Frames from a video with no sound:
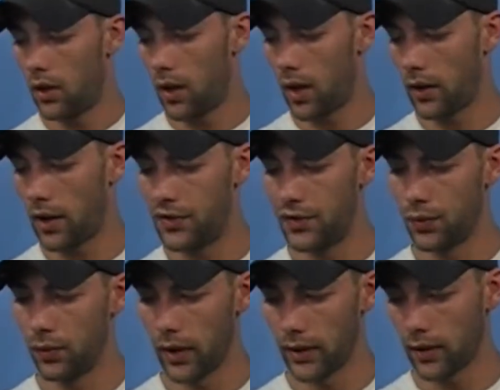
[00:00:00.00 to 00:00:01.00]
And I
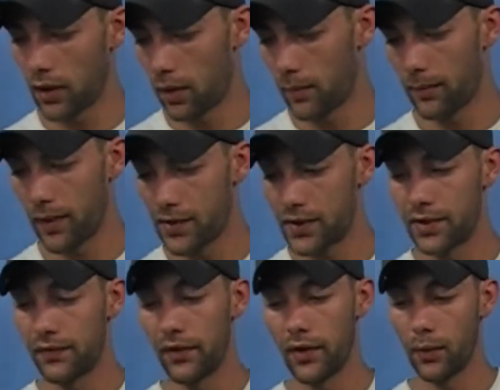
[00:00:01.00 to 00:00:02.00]
do like the carbon because it's
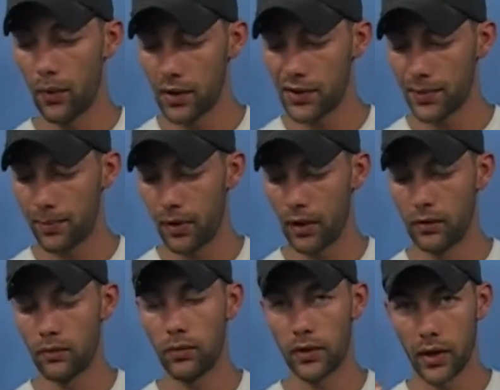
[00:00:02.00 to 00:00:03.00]
very well
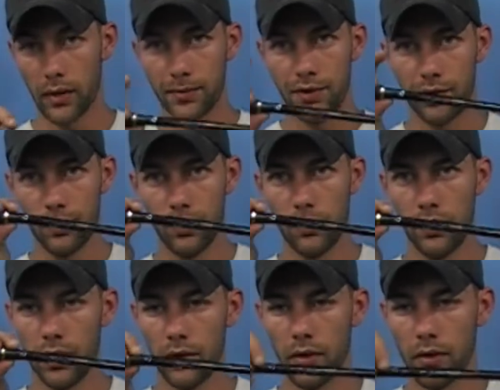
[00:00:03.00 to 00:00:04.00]
spun when it comes to
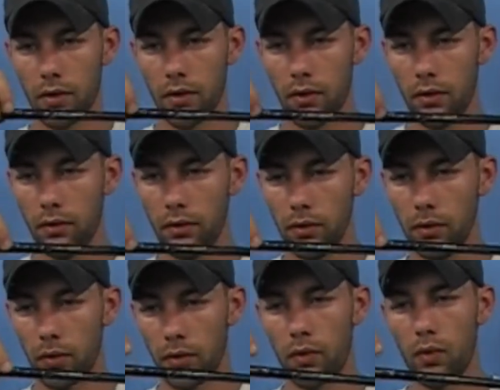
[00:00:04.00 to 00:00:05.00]
your
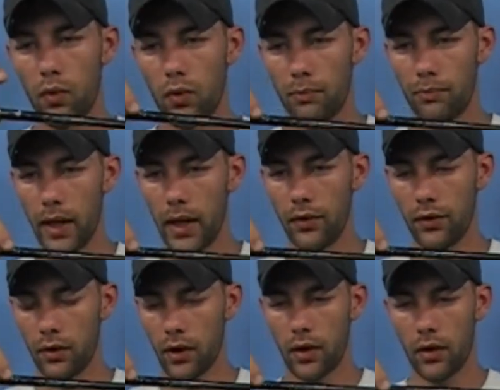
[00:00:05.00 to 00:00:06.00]
lure or bait
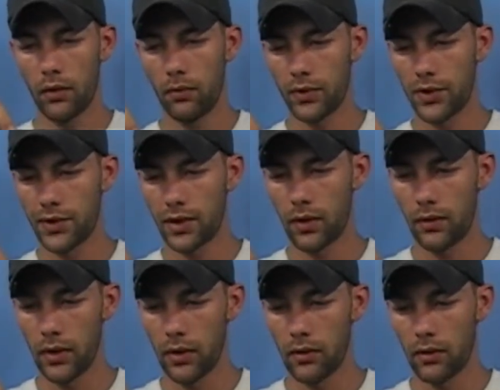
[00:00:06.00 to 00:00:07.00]
hook, which is down
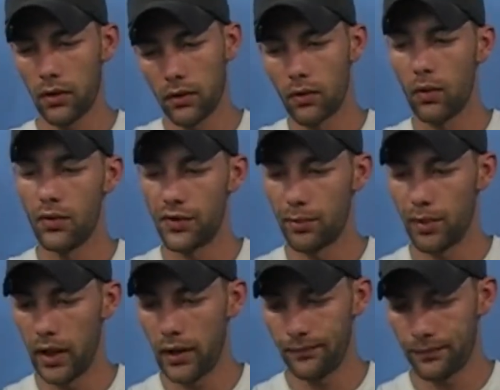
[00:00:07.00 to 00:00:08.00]
here and holds your
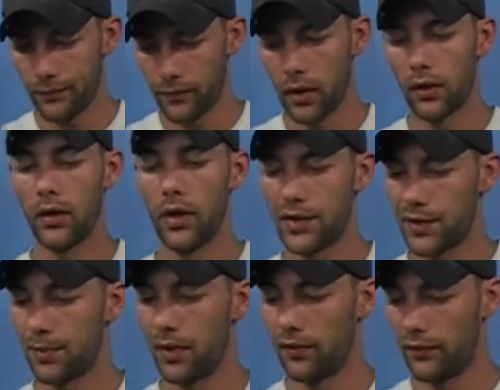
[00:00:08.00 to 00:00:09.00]
bait. That's
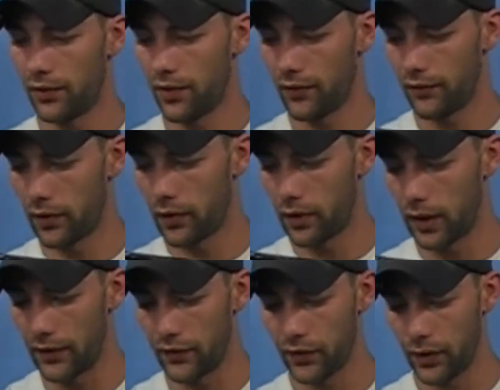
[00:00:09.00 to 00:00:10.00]
spun very, very
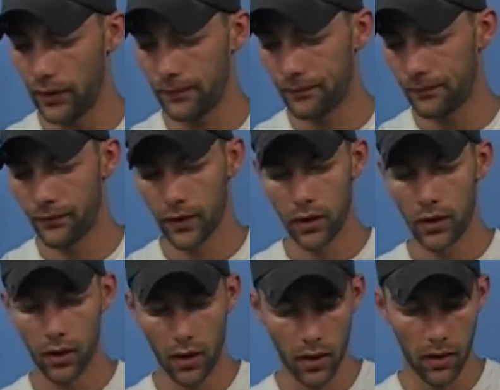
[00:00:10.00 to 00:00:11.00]
nicely.
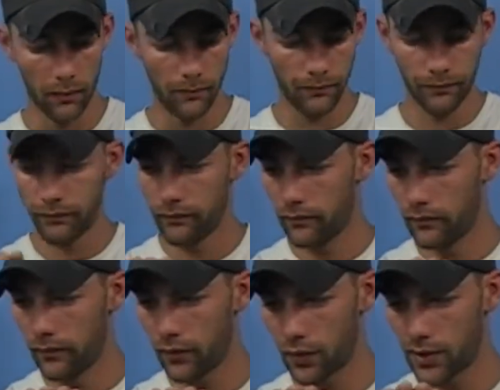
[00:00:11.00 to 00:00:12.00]
The
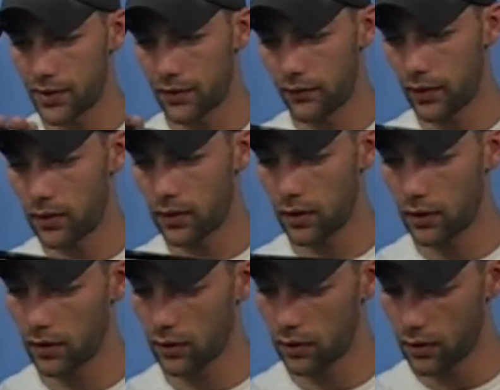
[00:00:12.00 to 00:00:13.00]
rest of it
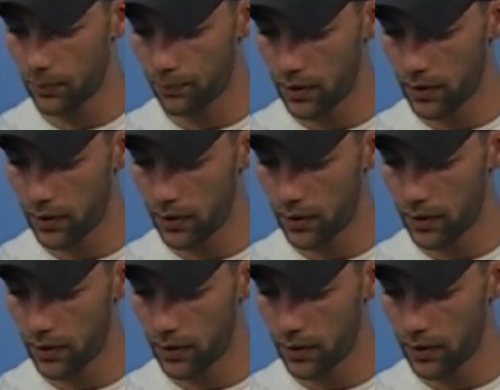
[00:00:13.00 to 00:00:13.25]
up